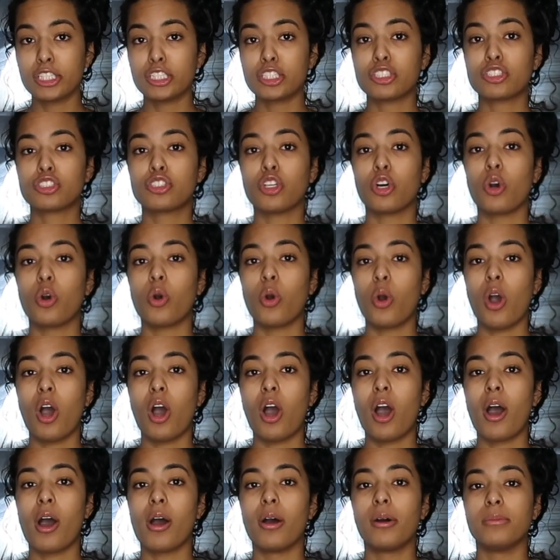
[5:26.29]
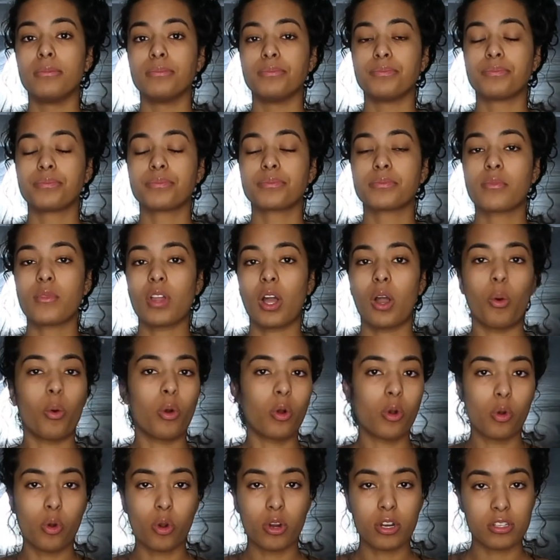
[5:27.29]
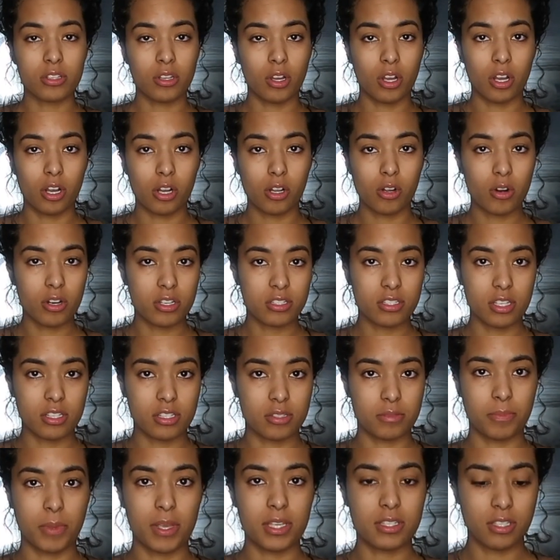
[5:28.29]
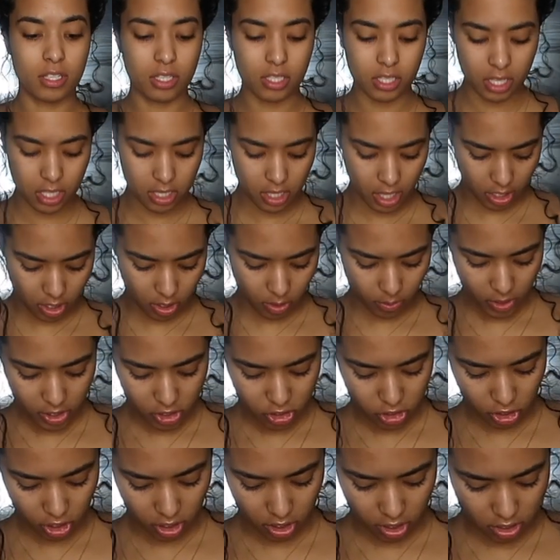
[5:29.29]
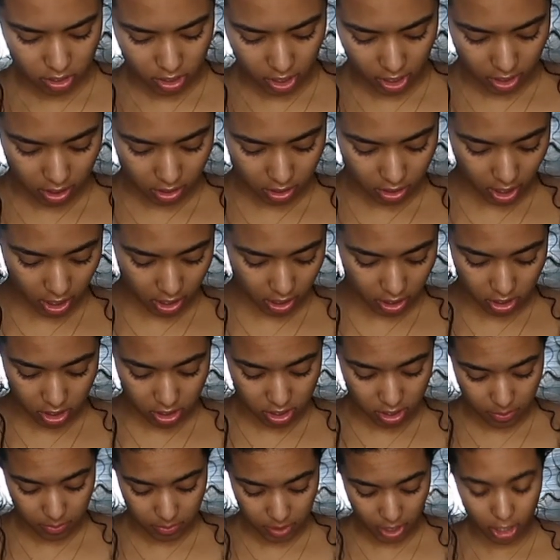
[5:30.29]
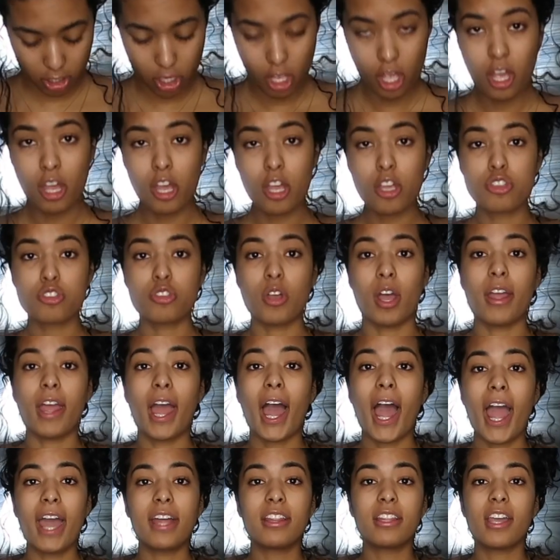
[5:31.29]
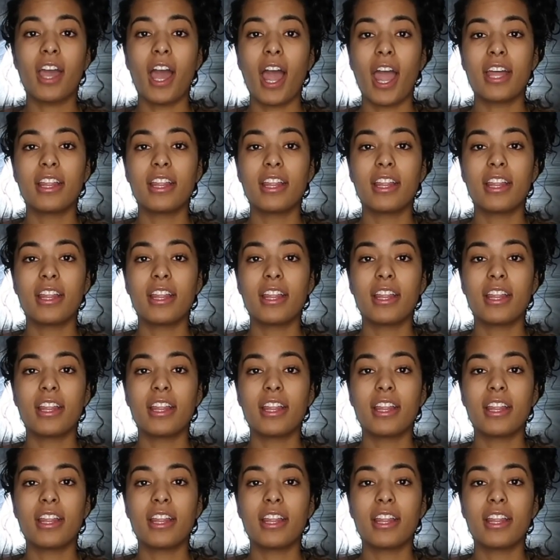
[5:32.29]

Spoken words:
So corsets basically like a waist trainer. It's like kind of the same thing. So I highly